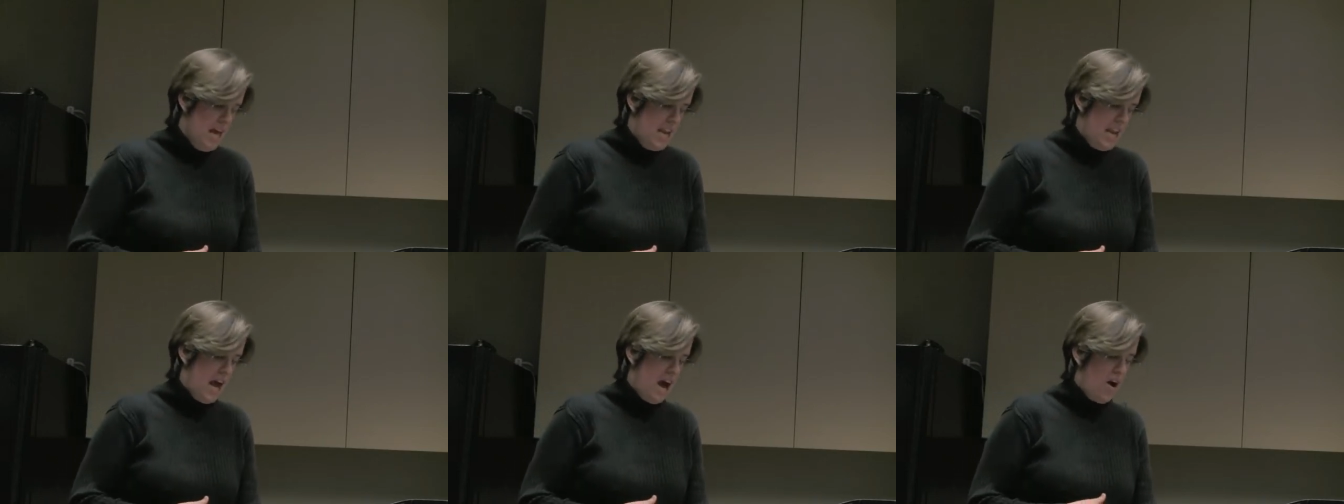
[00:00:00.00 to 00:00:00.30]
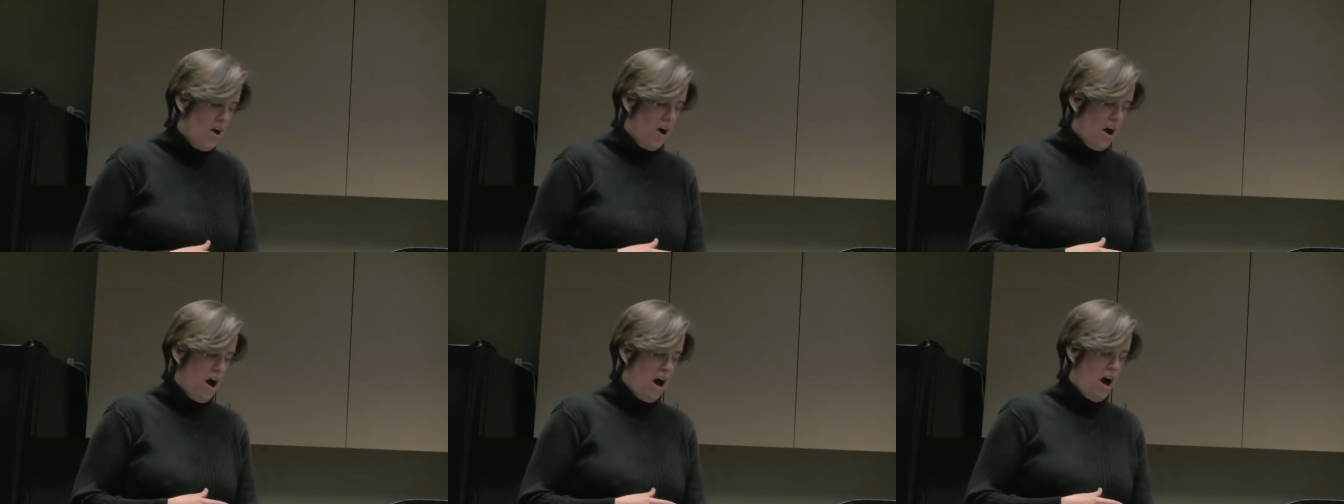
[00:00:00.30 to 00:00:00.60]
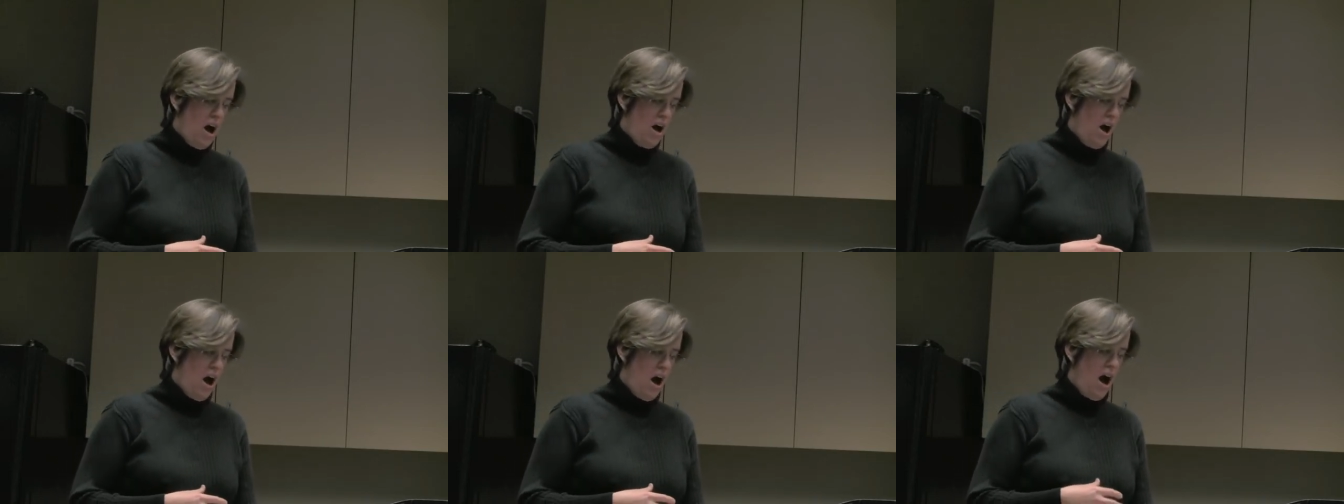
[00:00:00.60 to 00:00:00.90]
Now,
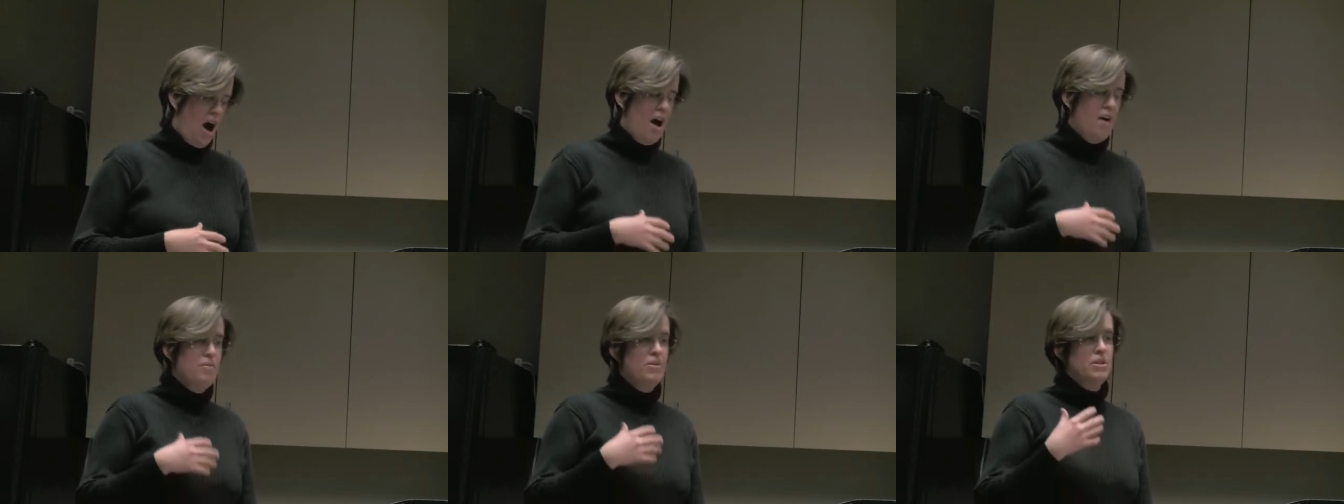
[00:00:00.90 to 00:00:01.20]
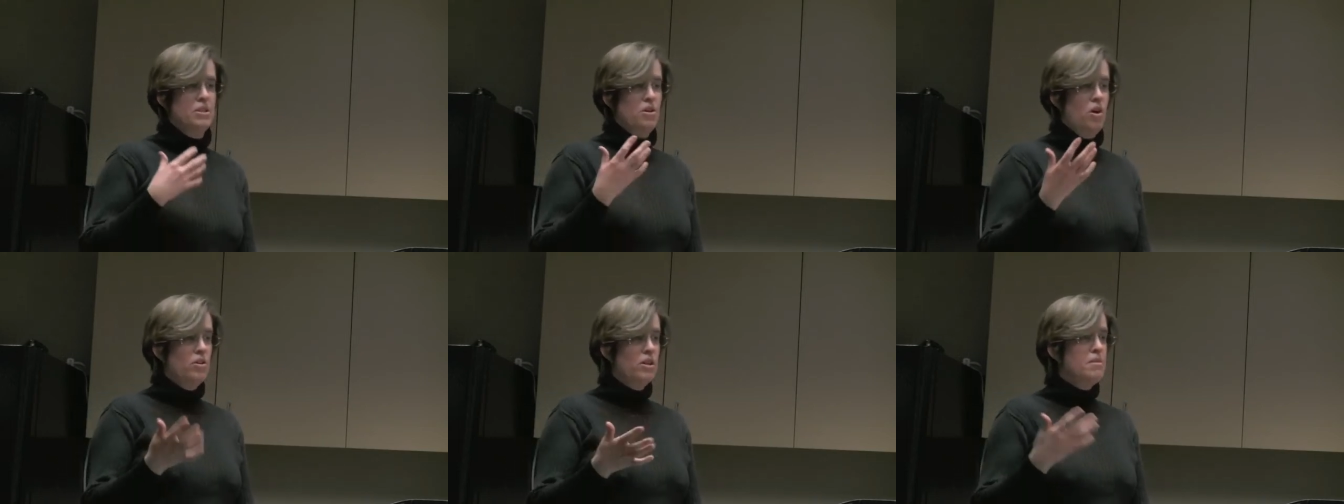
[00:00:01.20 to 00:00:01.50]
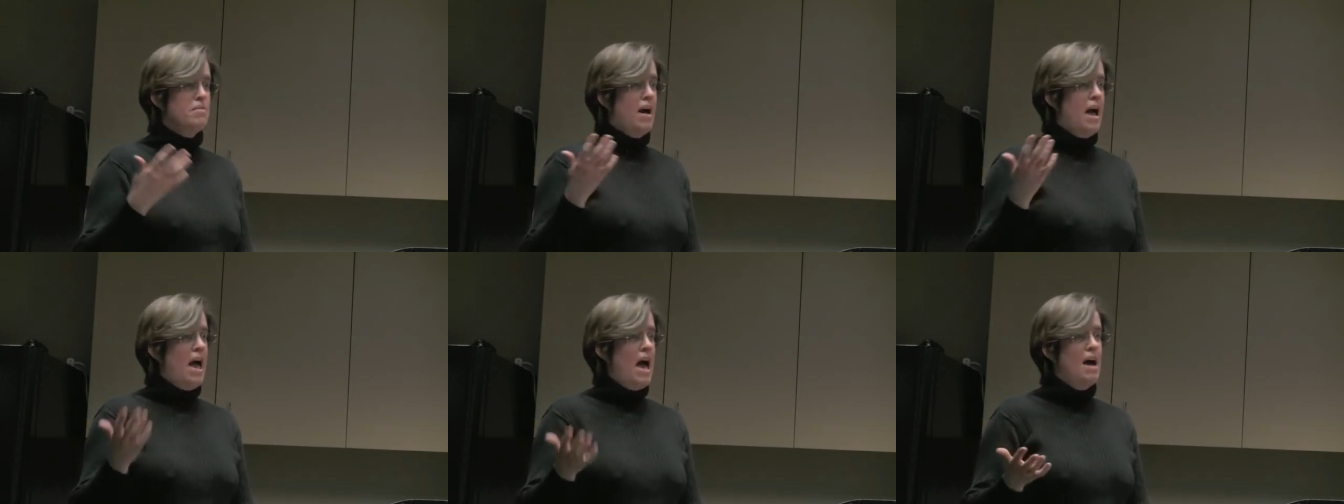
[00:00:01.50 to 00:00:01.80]
I was
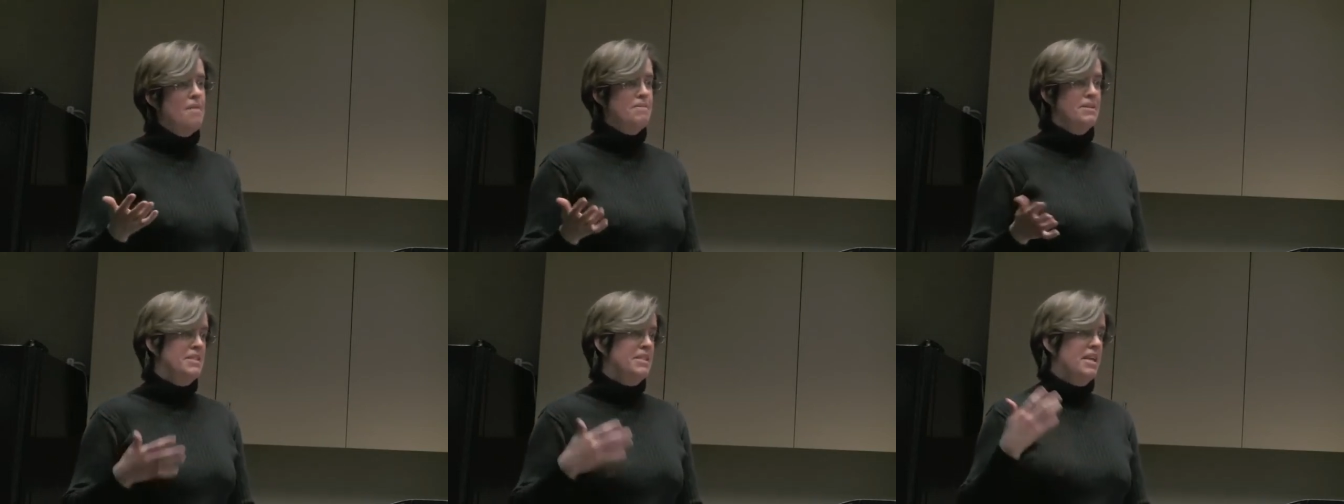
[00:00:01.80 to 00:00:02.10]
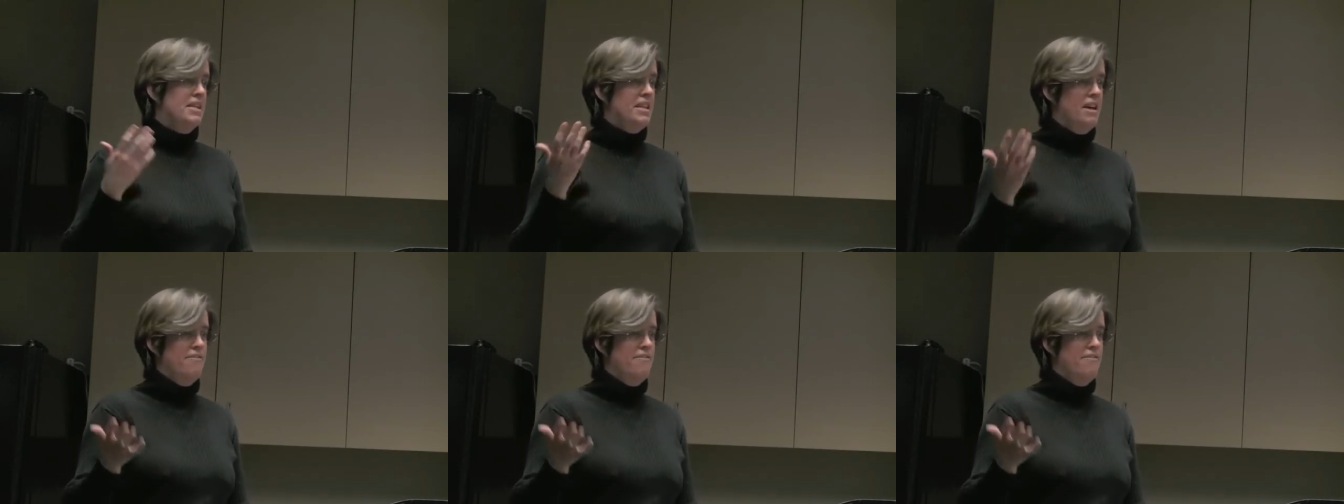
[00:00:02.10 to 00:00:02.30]
only by happenstance,